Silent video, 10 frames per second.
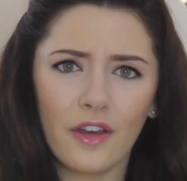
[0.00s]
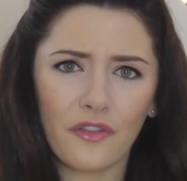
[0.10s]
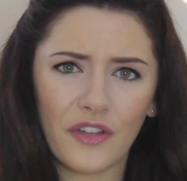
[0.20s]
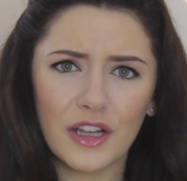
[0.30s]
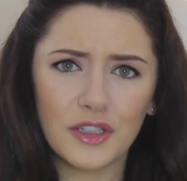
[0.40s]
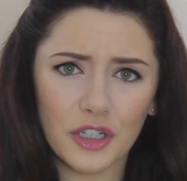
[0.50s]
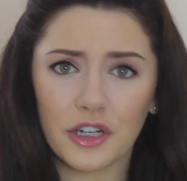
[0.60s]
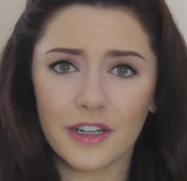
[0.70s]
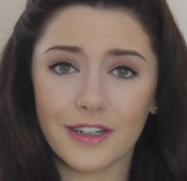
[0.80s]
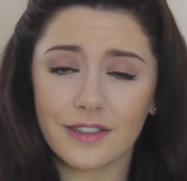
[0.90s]
feel
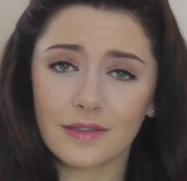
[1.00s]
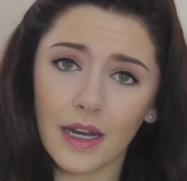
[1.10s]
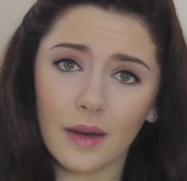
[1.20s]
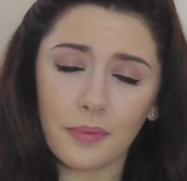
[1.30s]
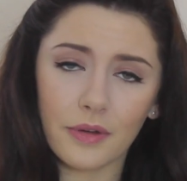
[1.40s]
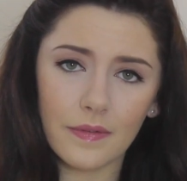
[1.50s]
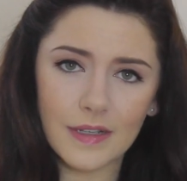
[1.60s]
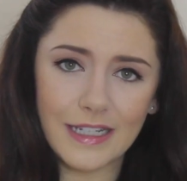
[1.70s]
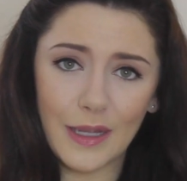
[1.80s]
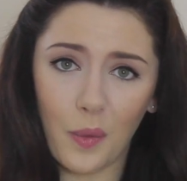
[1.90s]
dirtier than it
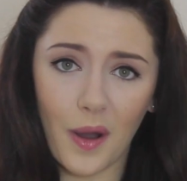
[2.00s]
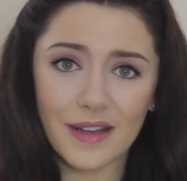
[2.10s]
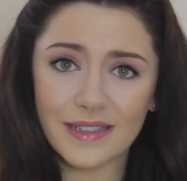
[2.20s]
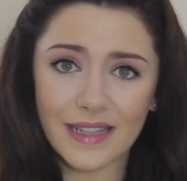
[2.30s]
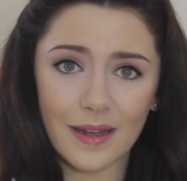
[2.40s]
previously was